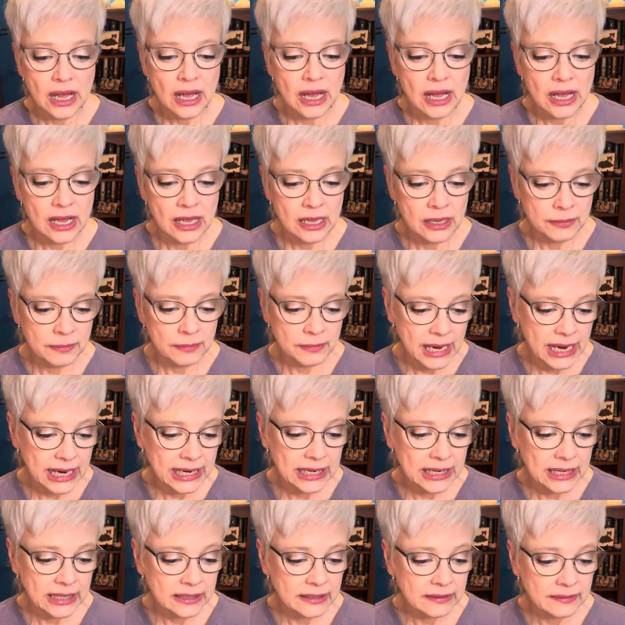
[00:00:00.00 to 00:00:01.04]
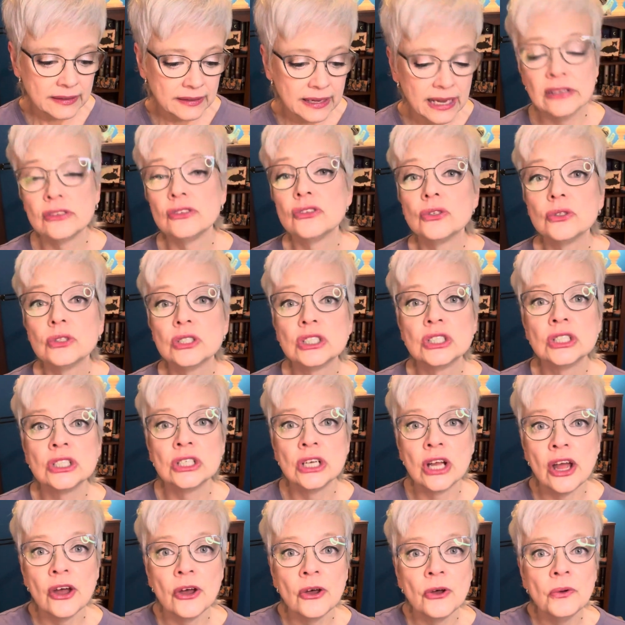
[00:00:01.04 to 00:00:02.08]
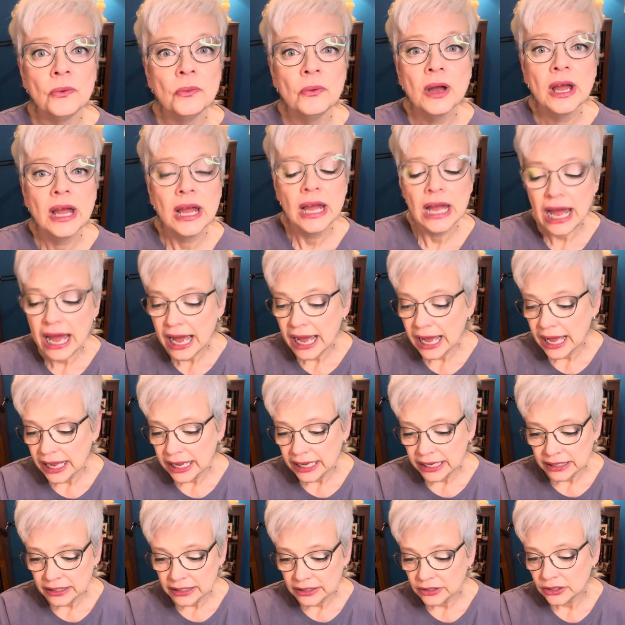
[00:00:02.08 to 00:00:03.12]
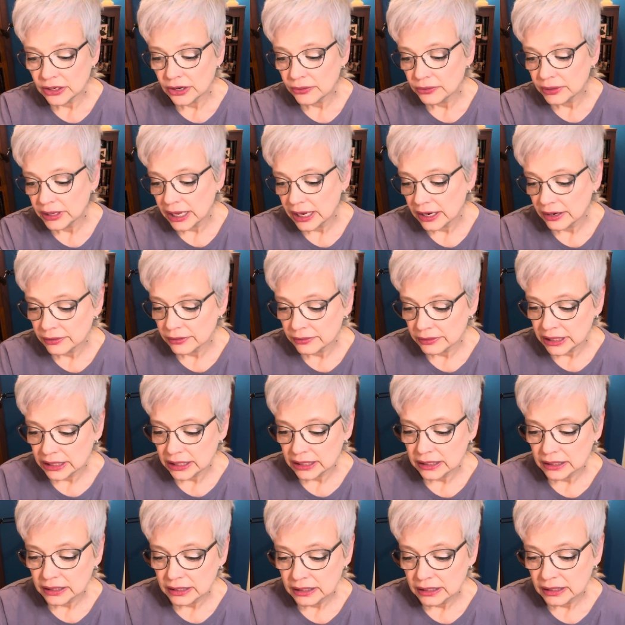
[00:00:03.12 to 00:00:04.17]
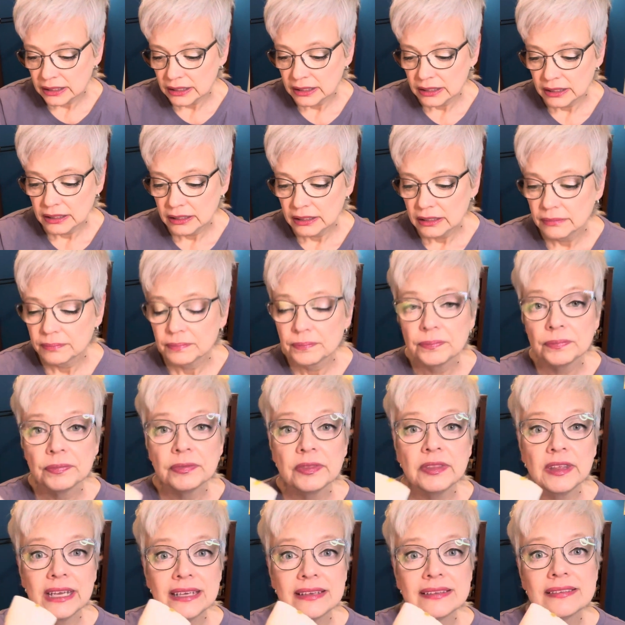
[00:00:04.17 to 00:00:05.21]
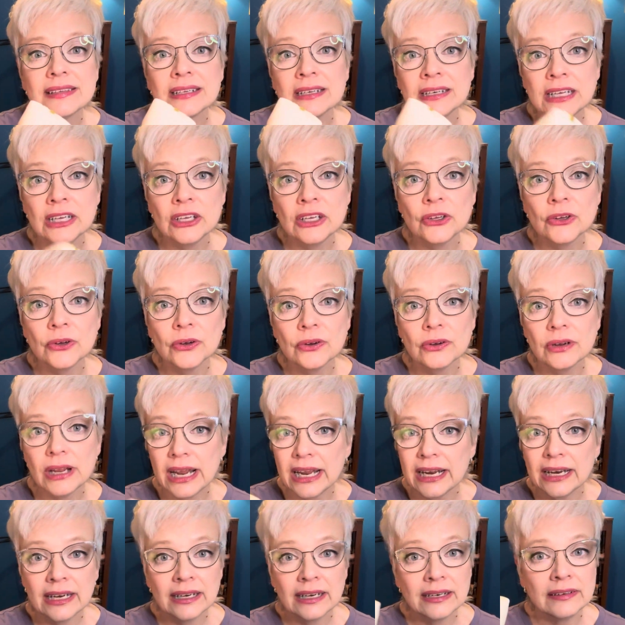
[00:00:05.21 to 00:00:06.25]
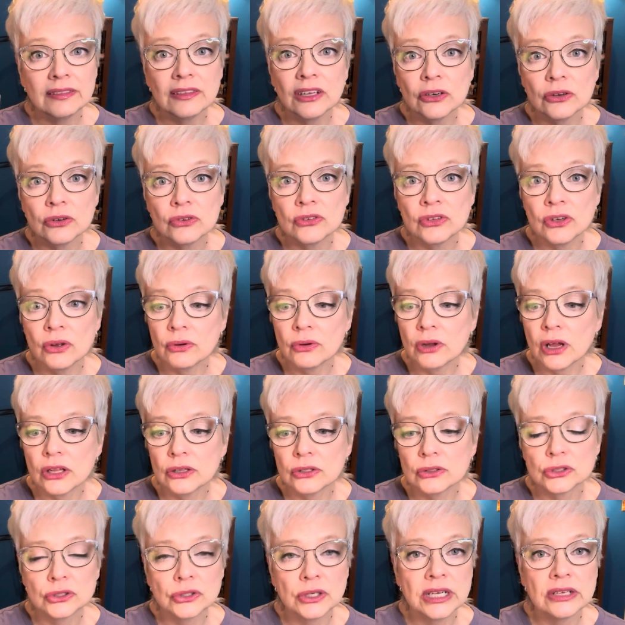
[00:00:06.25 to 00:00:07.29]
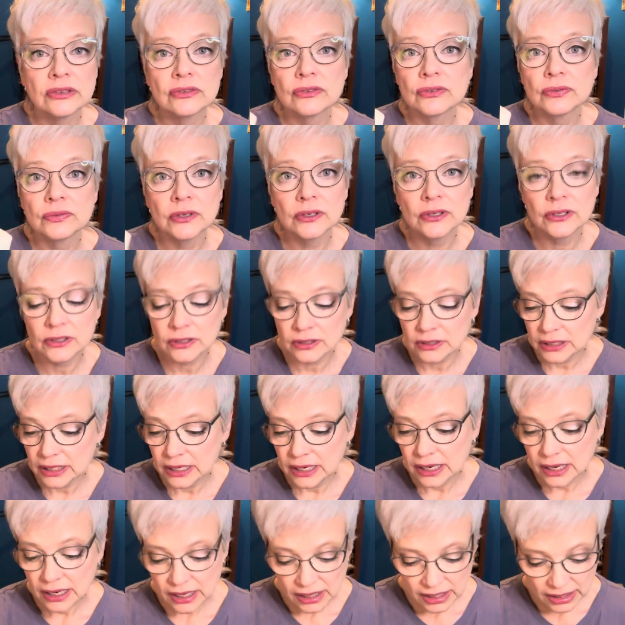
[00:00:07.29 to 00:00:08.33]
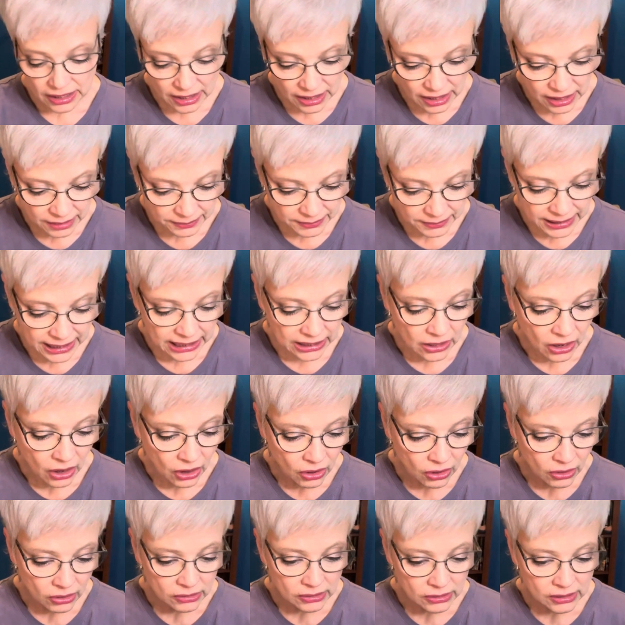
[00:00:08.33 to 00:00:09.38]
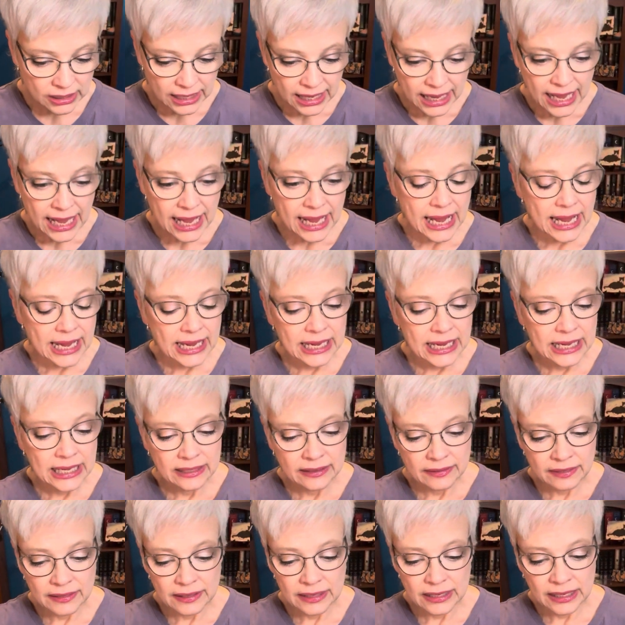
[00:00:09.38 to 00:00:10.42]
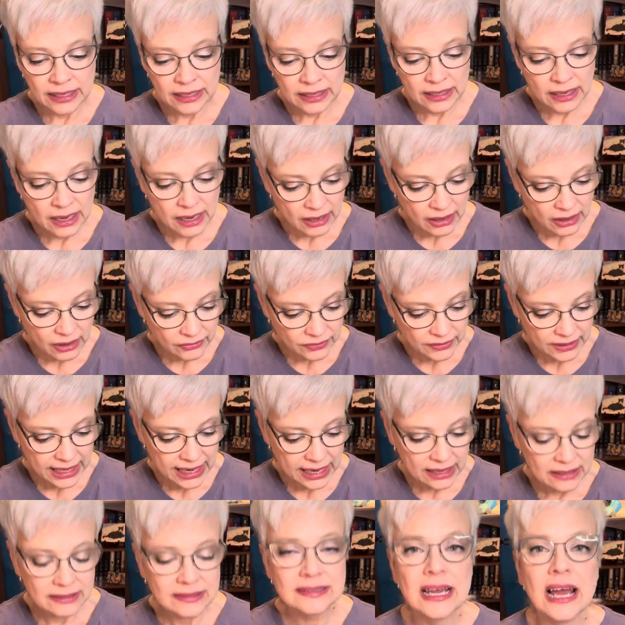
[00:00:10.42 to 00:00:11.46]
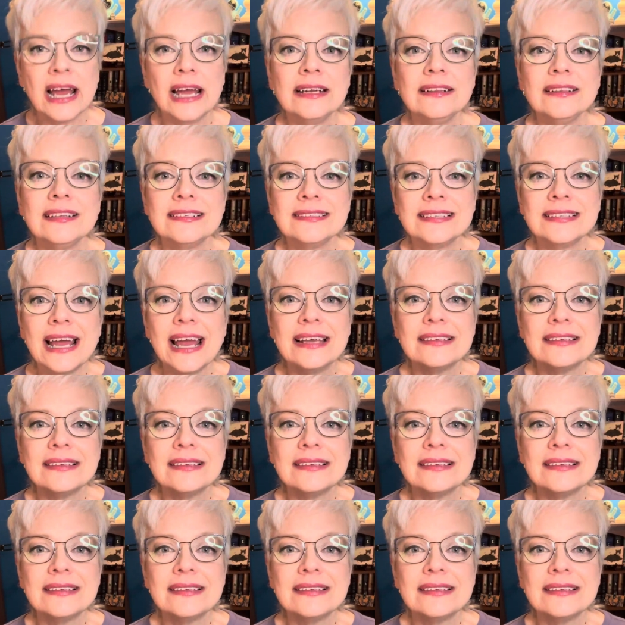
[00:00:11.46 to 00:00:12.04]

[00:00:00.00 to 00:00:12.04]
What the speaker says: And the answer is no. I, carry these in here, and there's no color transfer at all. And then on the outside, this